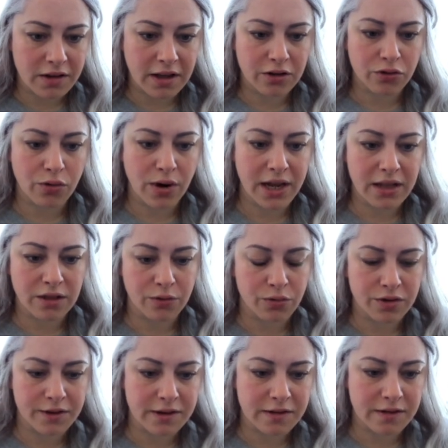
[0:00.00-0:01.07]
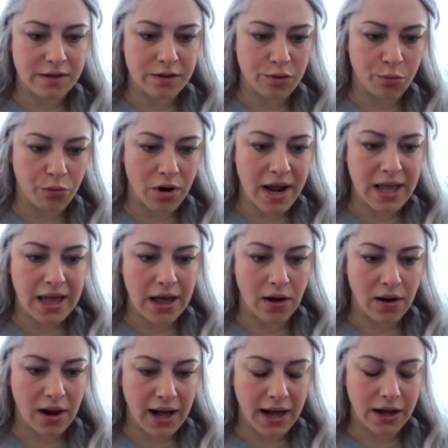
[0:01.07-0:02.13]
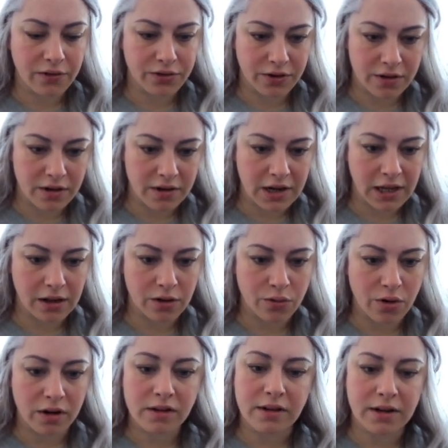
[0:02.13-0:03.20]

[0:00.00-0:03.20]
I trade the resistance breakout after the daily cross,